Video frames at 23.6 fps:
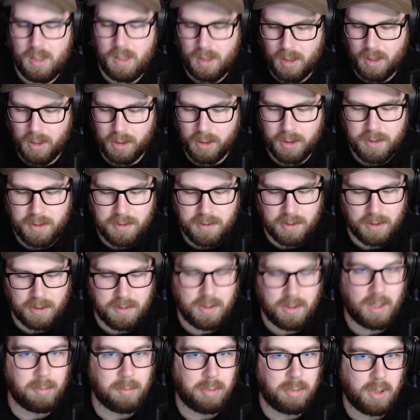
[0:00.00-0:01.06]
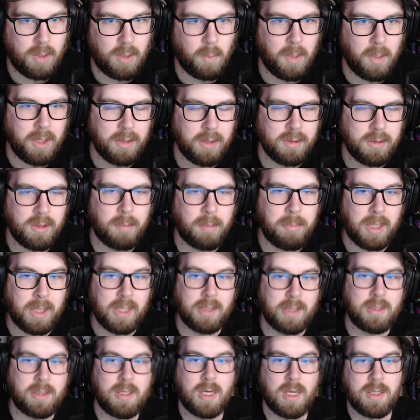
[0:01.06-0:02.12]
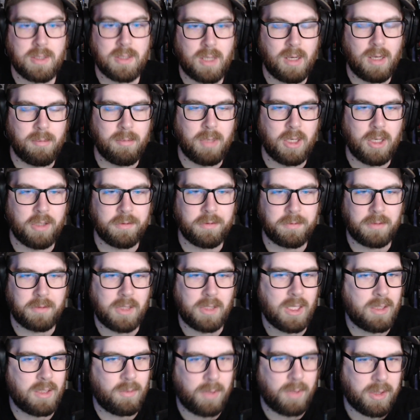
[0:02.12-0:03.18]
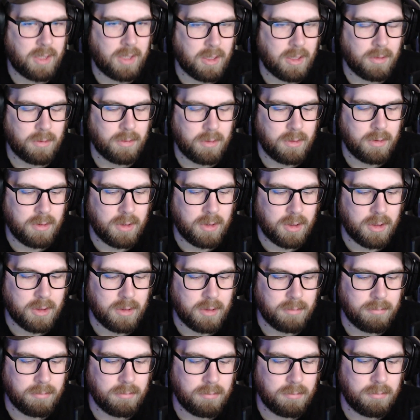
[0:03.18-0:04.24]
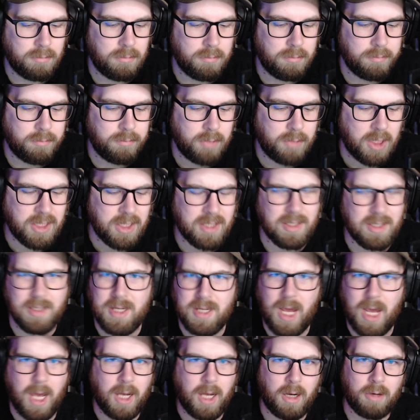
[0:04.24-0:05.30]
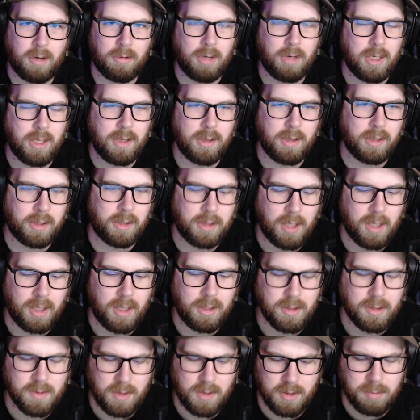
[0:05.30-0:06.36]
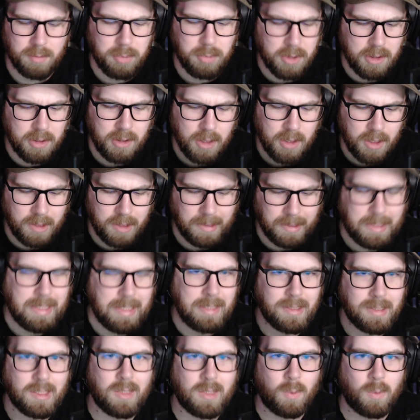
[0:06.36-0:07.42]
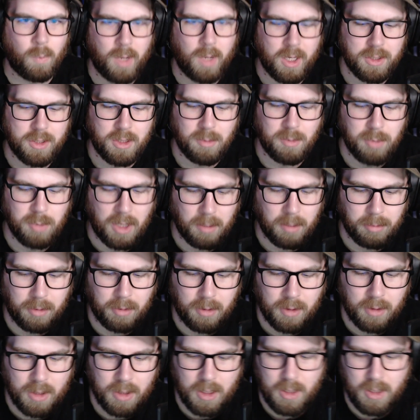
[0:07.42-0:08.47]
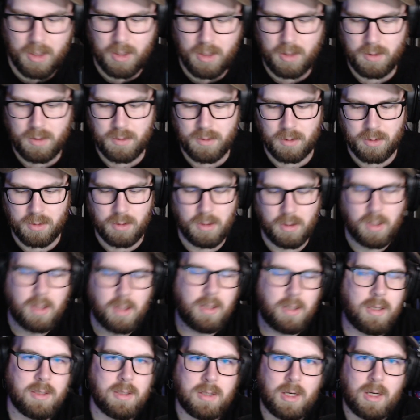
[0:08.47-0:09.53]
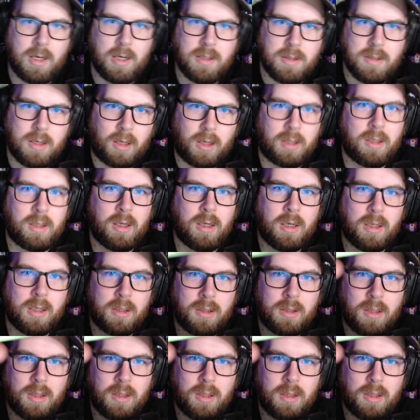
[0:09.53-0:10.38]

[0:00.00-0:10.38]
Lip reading: It sticks to that pretty well, but it does come off kind of without, it doesn't tear or anything like that. It's a pretty decent washi paper. So I'll show you the designs that I got.